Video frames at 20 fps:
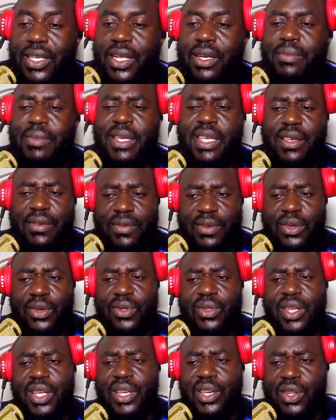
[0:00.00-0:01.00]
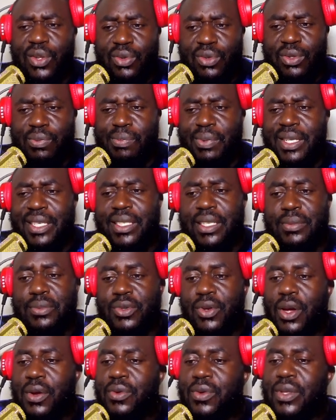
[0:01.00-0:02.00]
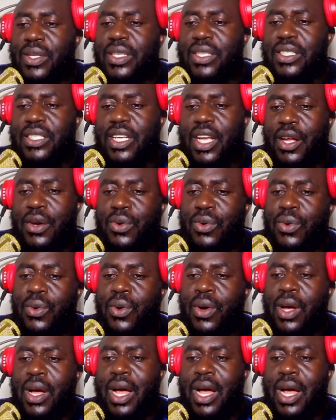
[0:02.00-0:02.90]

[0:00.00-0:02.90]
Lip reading: I'll be giving you the news. Please subscribe to this channel.